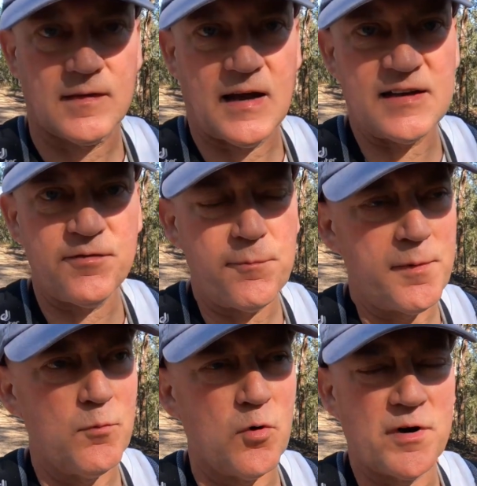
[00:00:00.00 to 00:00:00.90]
As we've
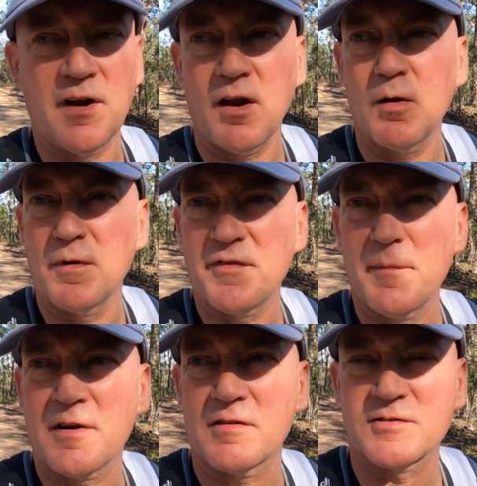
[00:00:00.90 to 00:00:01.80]
been walking along, we've
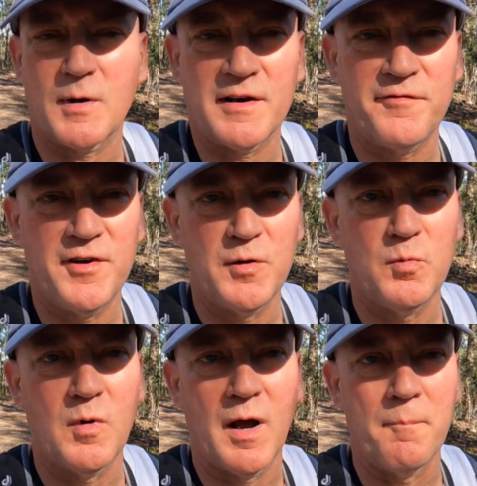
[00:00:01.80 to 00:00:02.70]
come across quite a
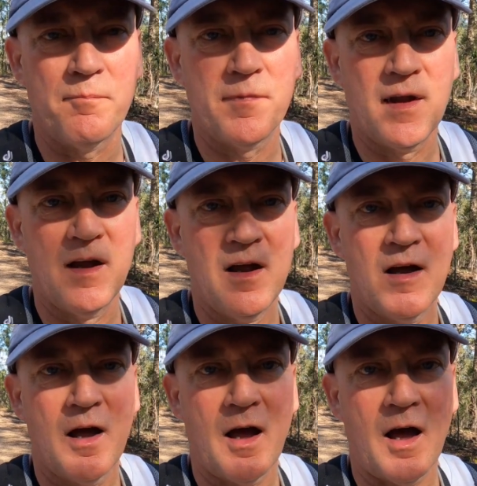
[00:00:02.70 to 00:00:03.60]
few
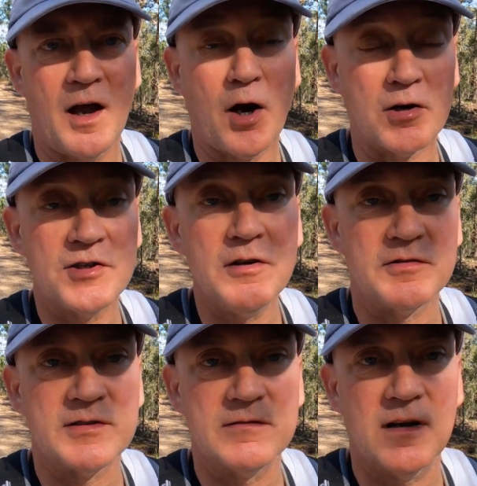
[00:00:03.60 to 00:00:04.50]

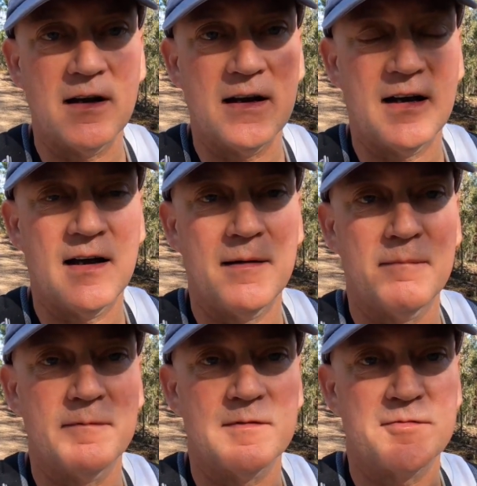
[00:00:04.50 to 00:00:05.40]
cockatoos,
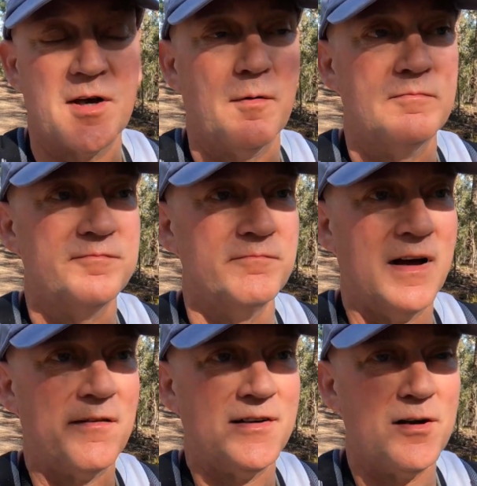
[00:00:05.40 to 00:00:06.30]
and so
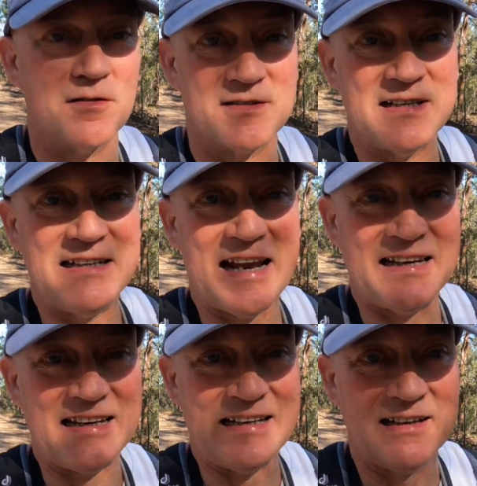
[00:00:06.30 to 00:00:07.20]
having not seen
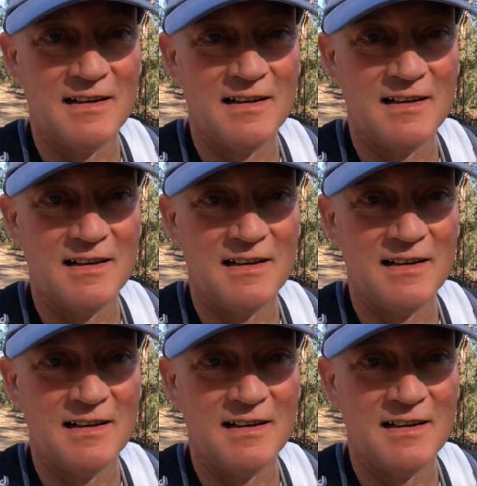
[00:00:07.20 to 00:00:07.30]
any